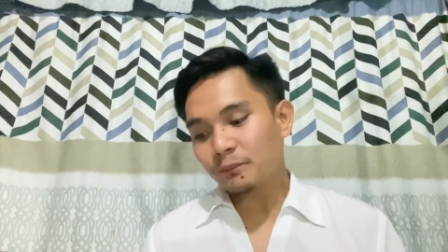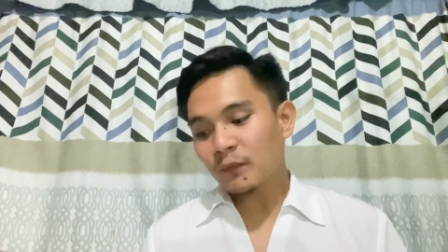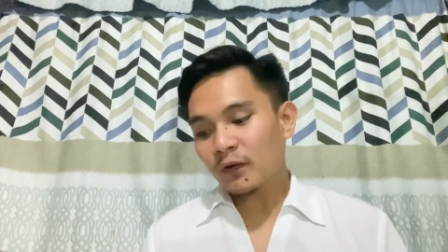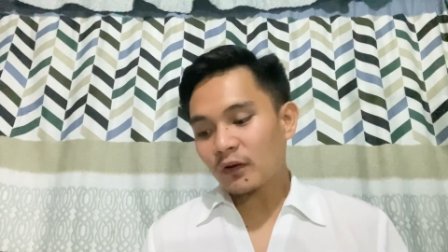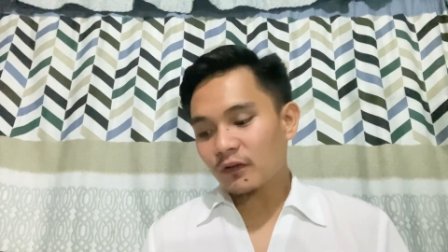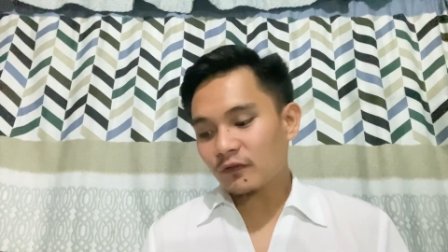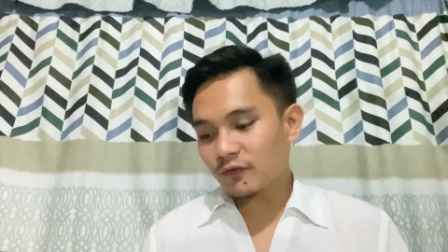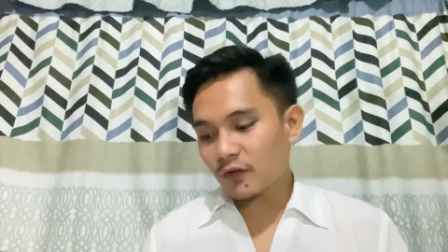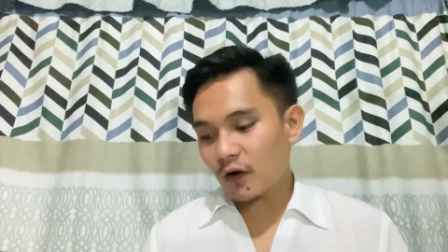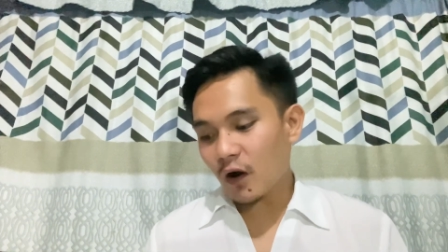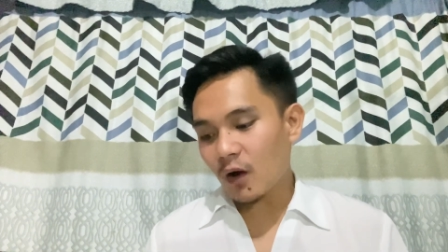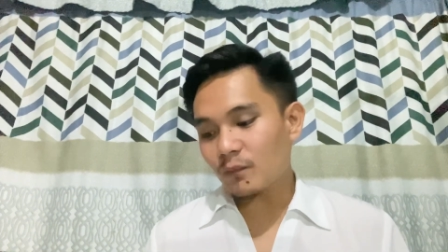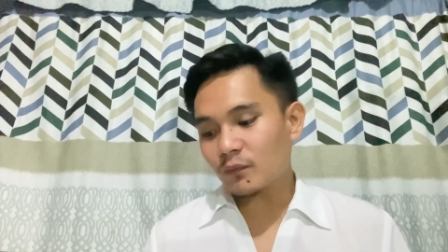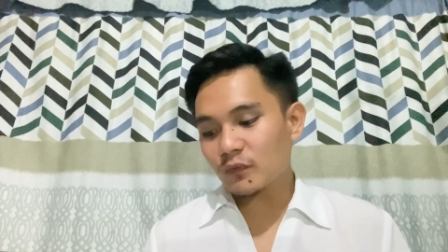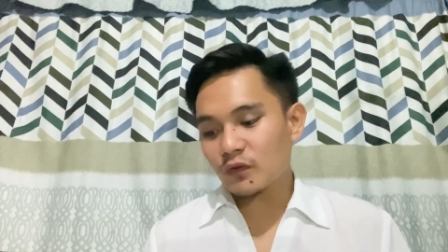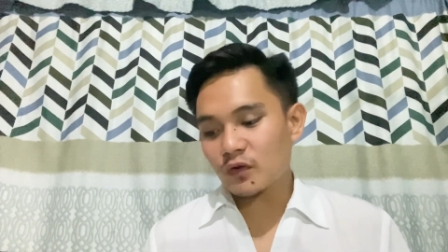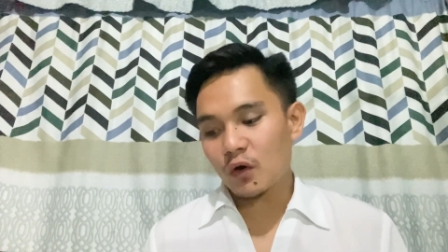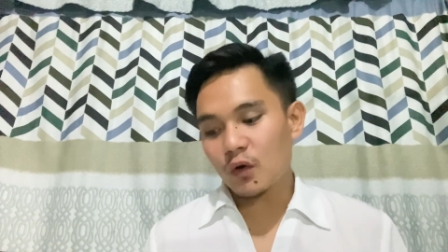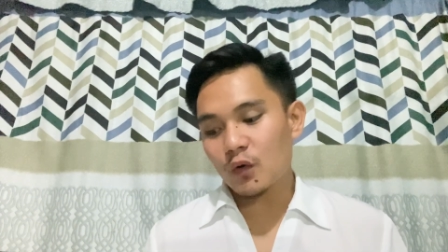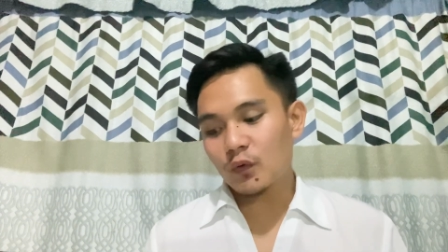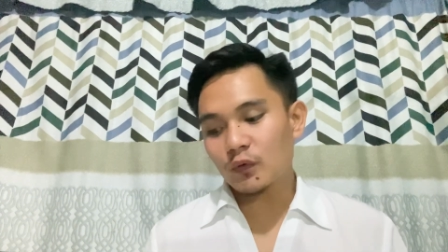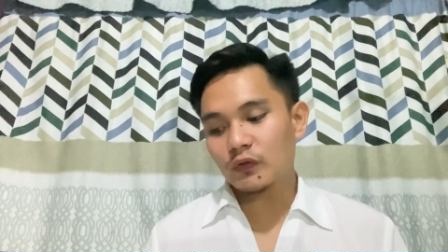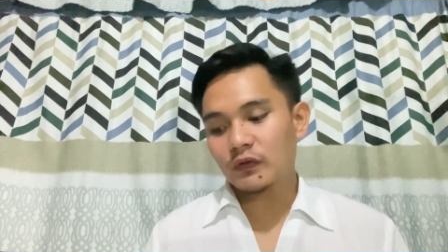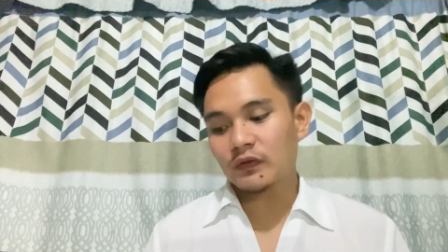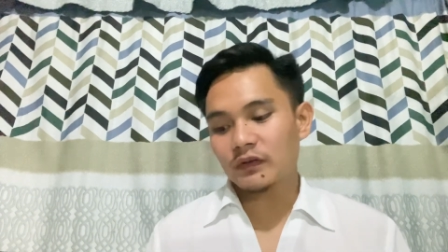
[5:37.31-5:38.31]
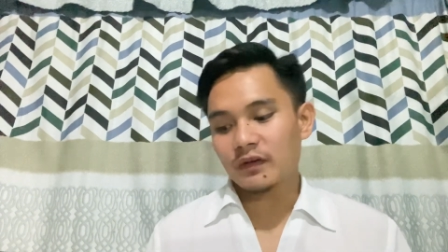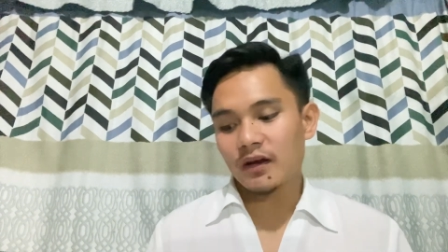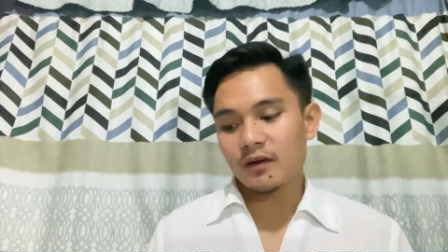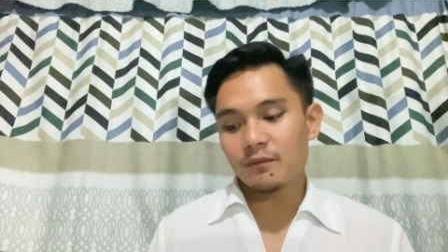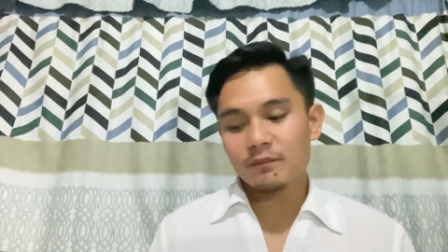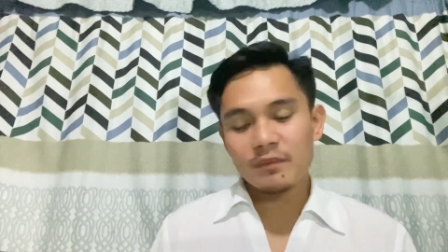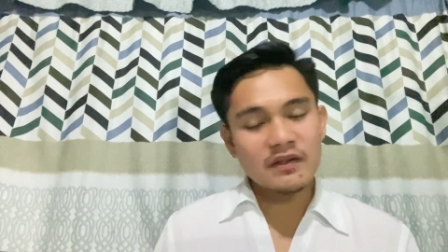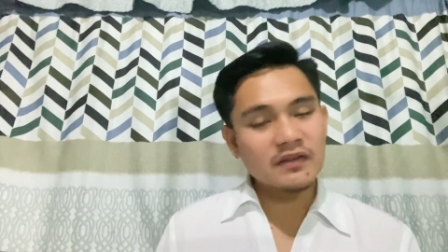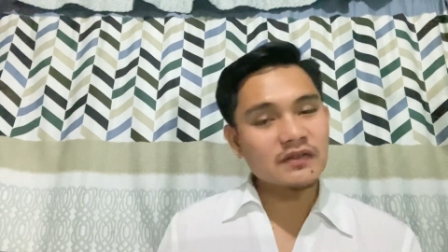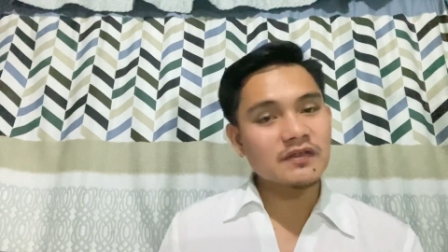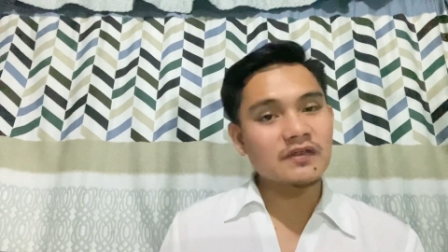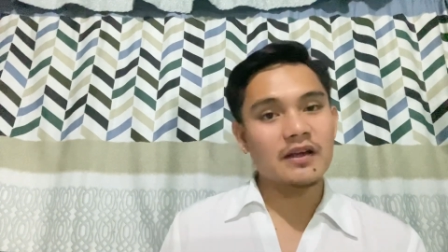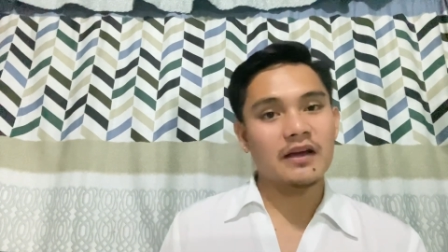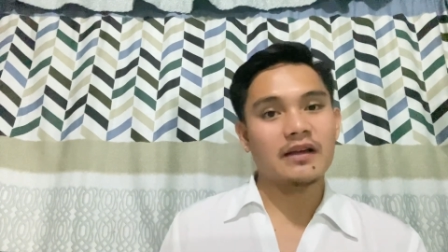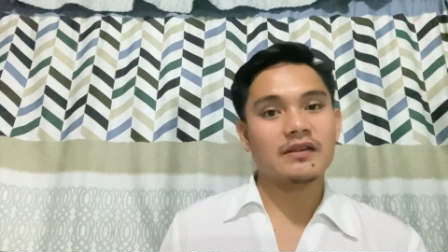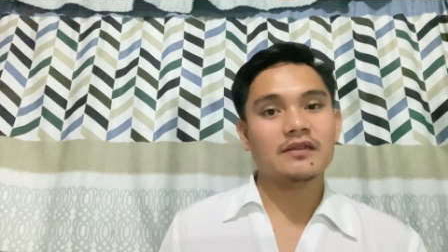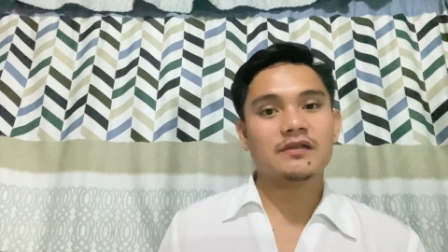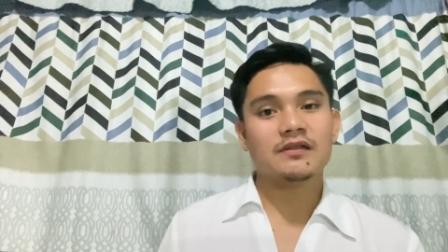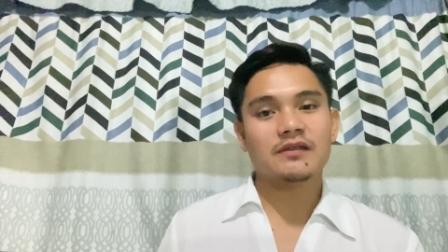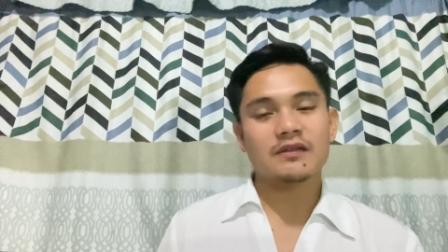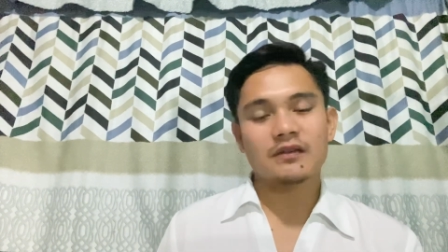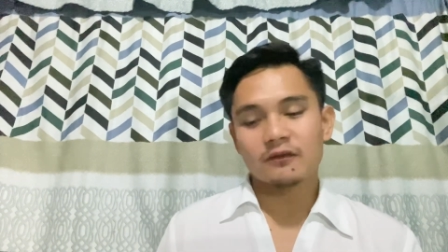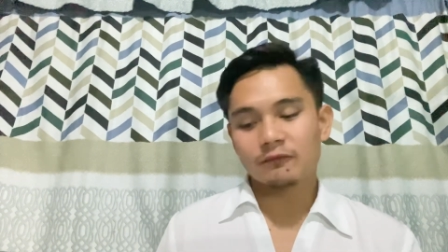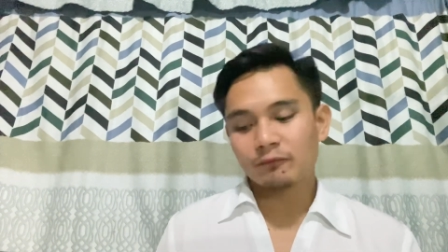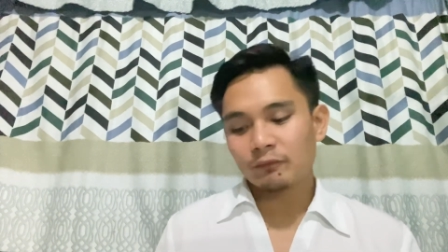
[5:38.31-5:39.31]
from those in
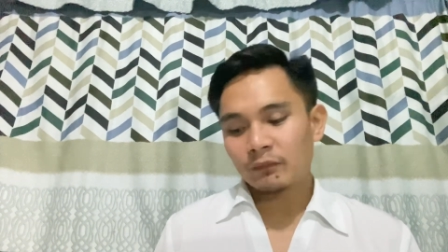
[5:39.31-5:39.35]
business,